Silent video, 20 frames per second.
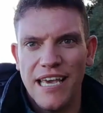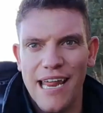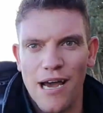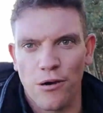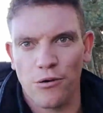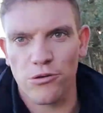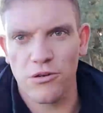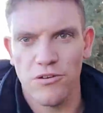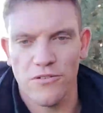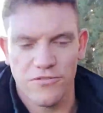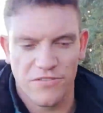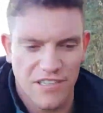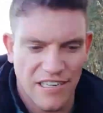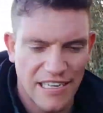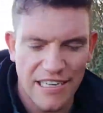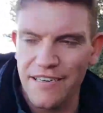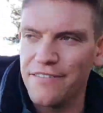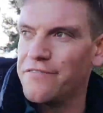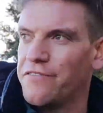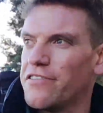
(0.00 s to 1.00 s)
I would love to
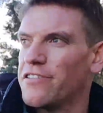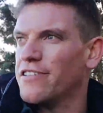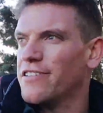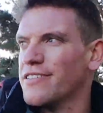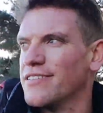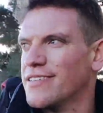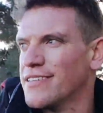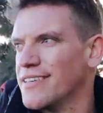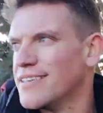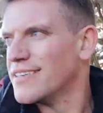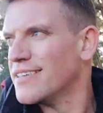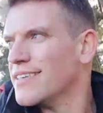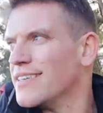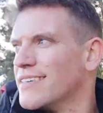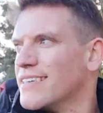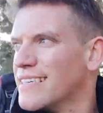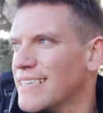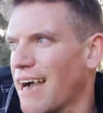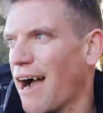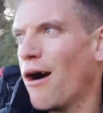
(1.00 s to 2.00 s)
live
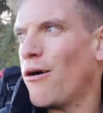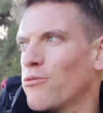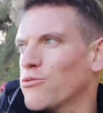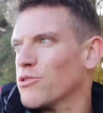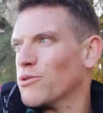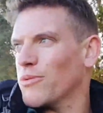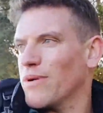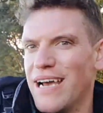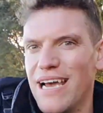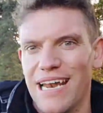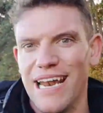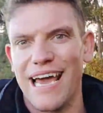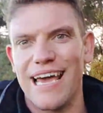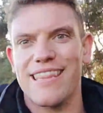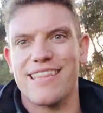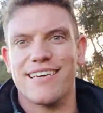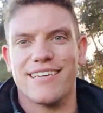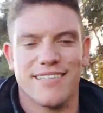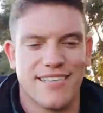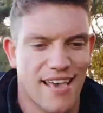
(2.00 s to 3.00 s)
out the way like
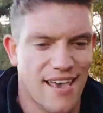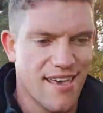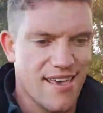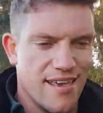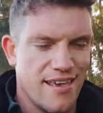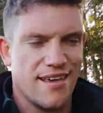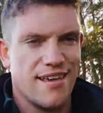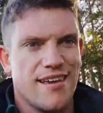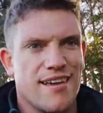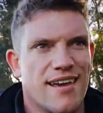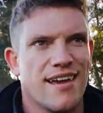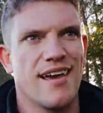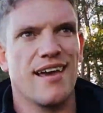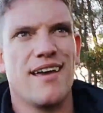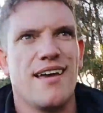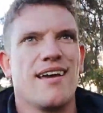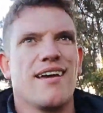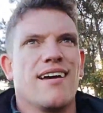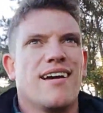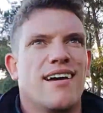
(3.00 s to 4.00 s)
this,
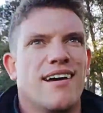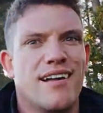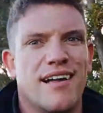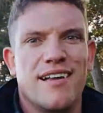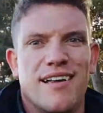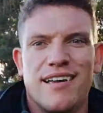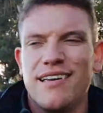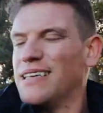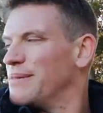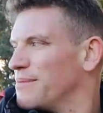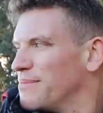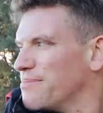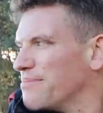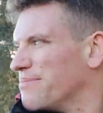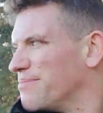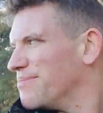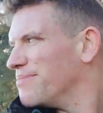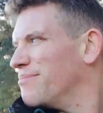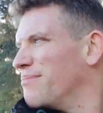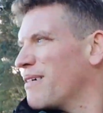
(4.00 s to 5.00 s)
in
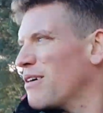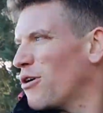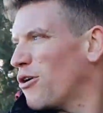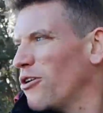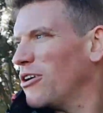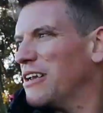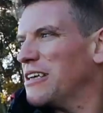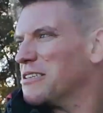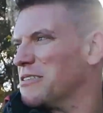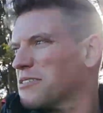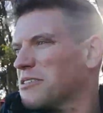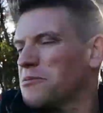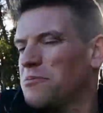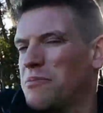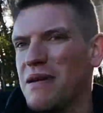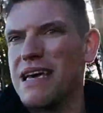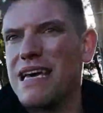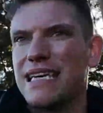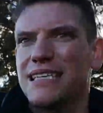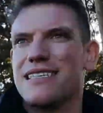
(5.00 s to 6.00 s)
my own little
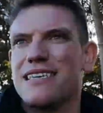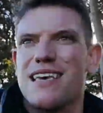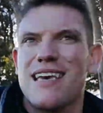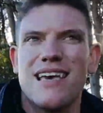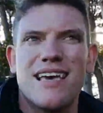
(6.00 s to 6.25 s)
space,